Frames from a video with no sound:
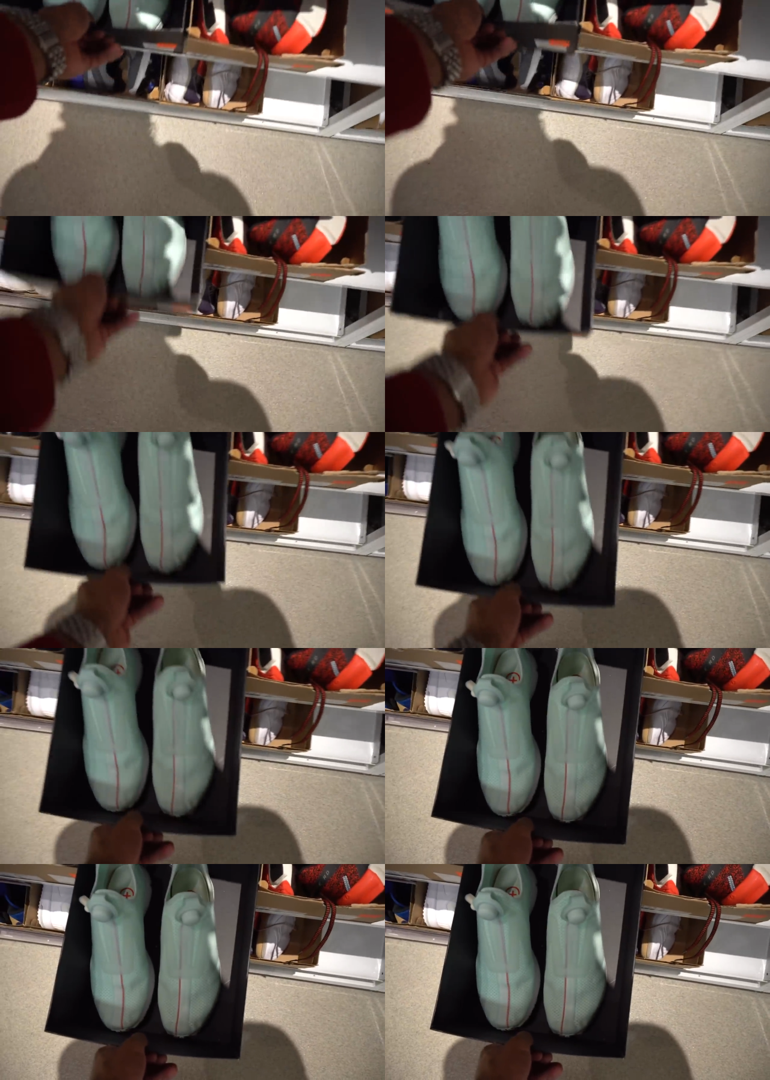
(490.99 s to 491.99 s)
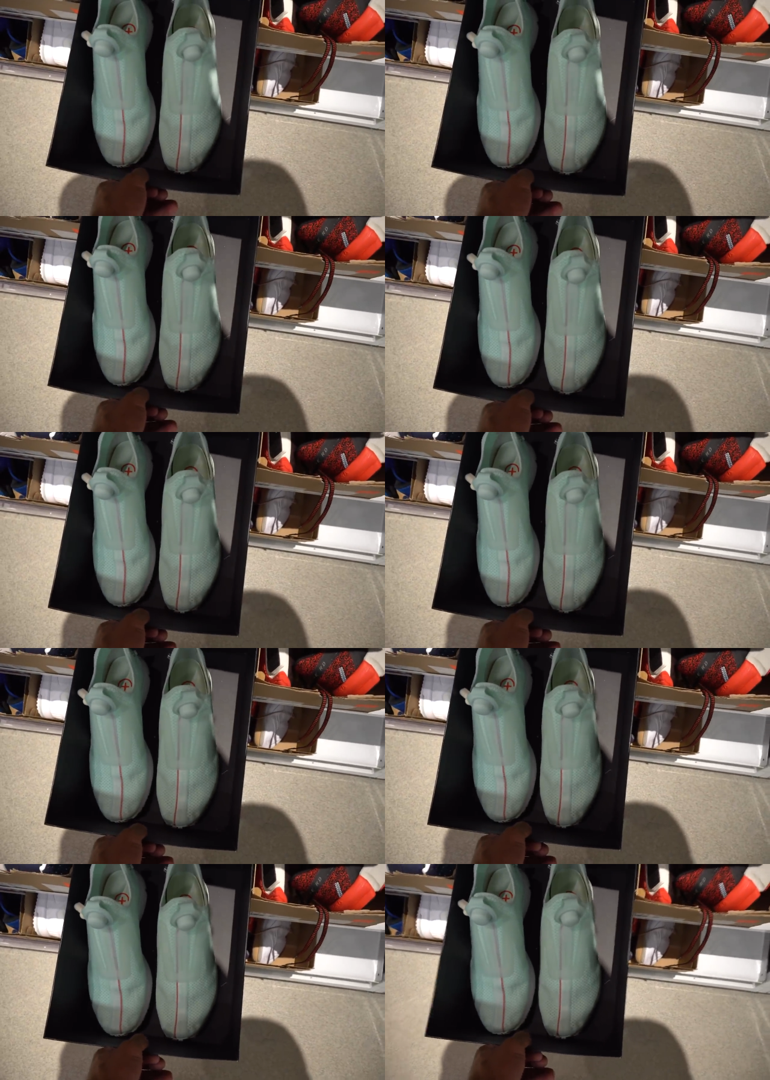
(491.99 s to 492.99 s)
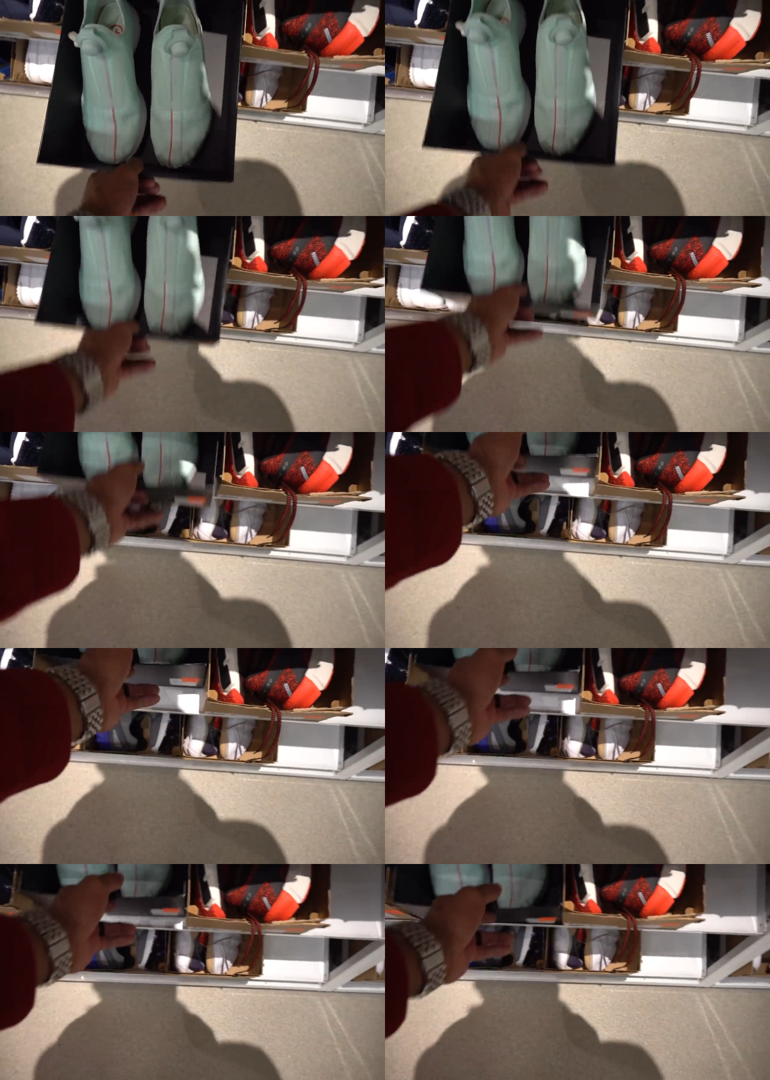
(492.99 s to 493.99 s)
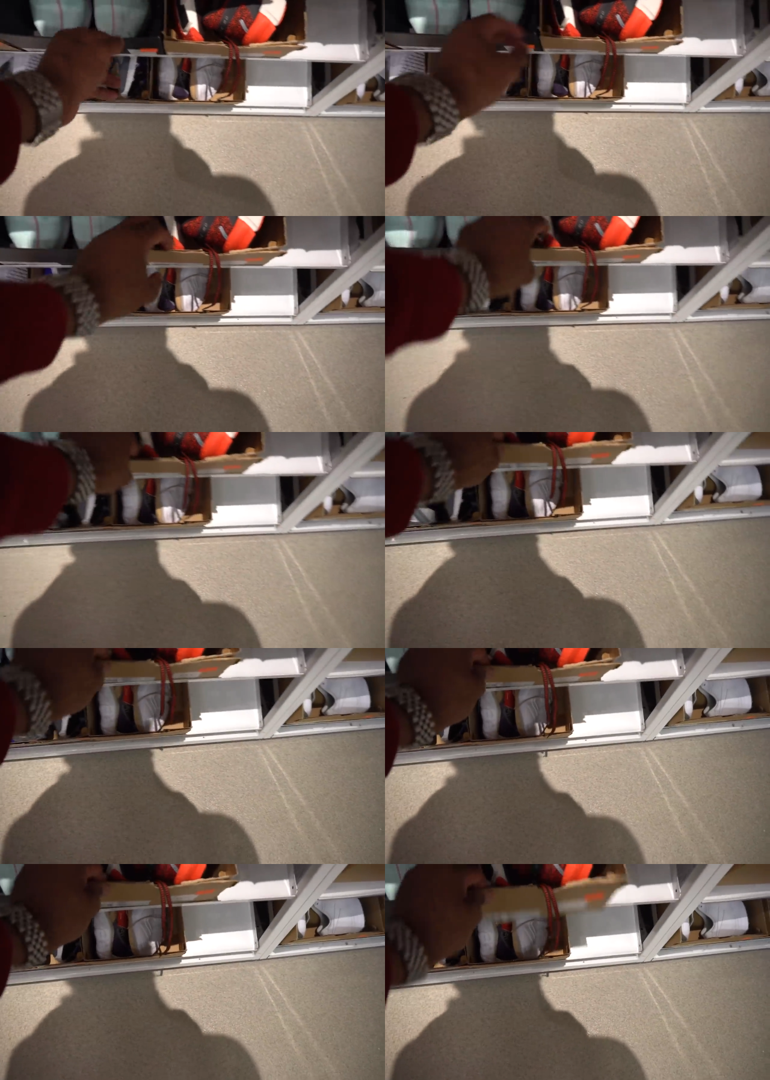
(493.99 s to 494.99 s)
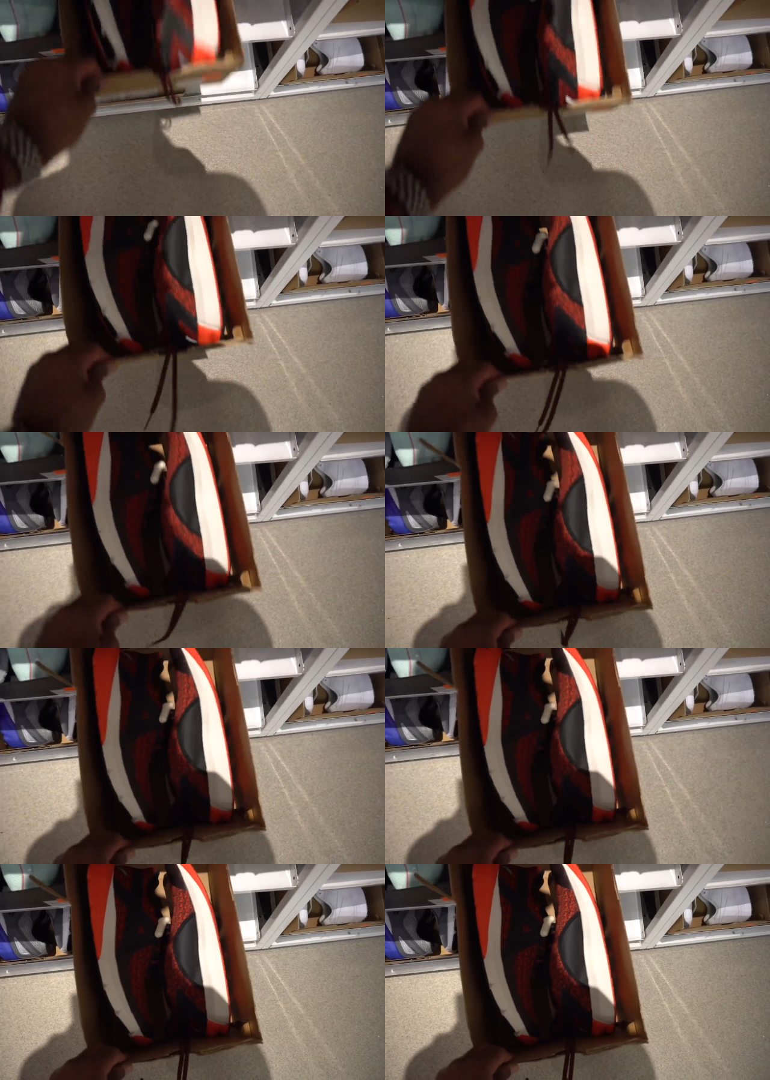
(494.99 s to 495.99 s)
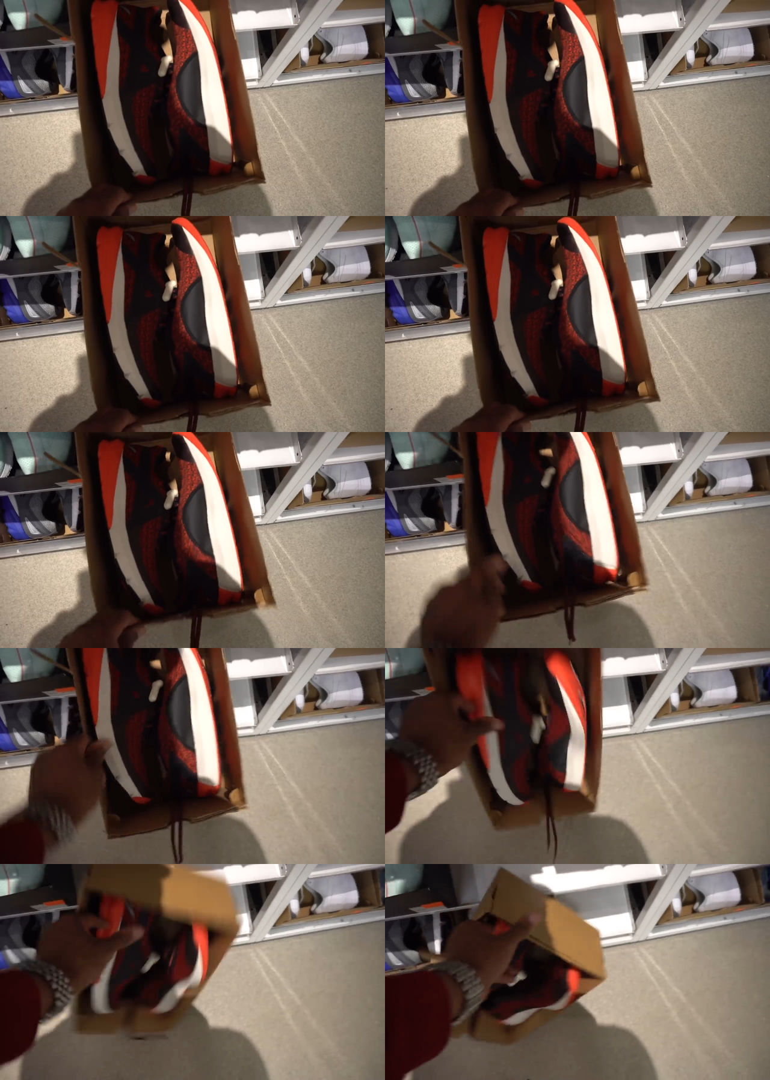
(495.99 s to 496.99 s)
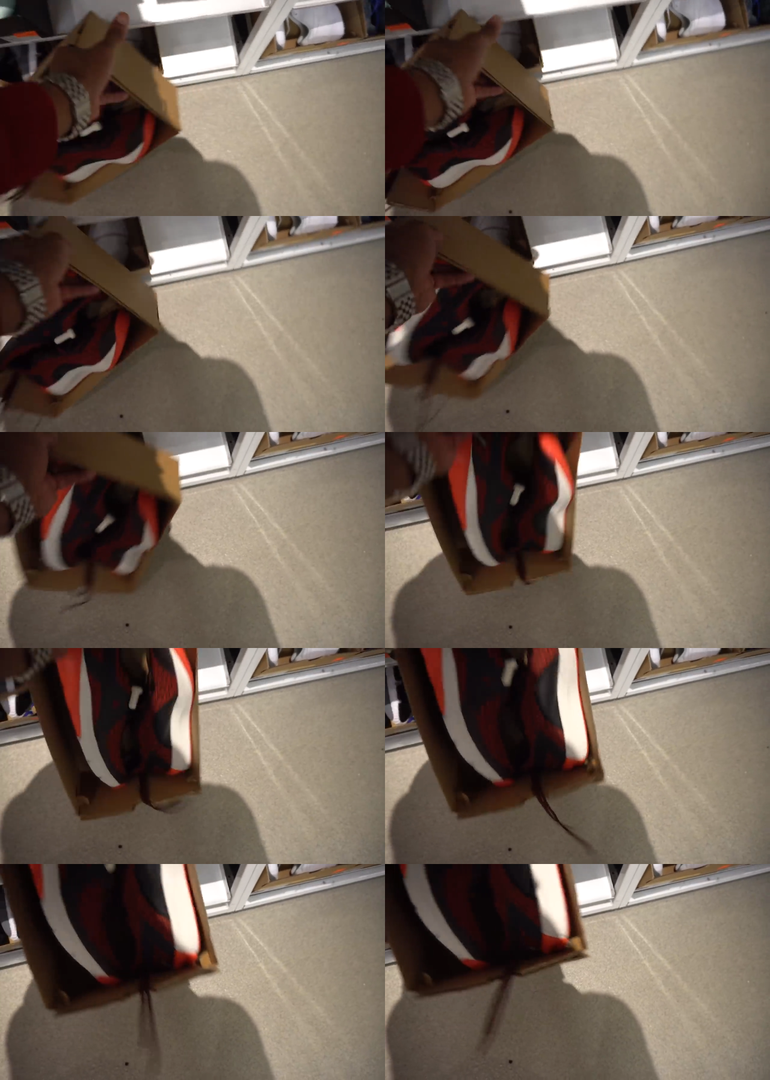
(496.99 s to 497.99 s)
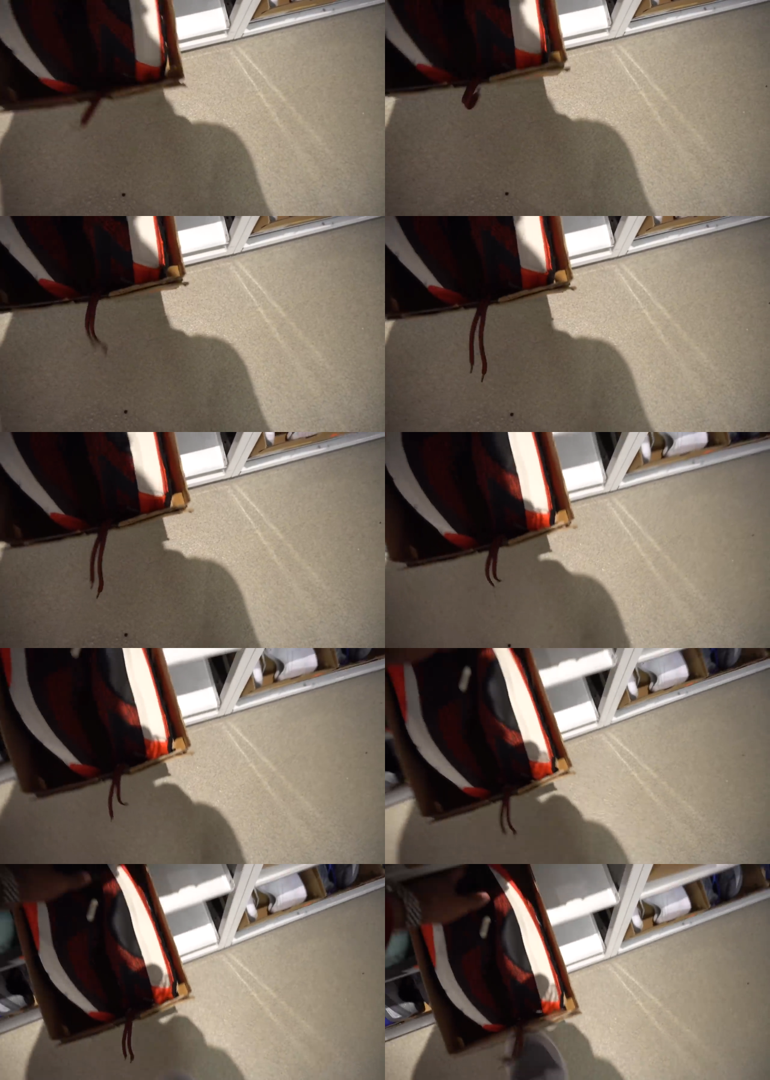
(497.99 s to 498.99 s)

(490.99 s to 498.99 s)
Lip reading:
[unreadable: no face in view]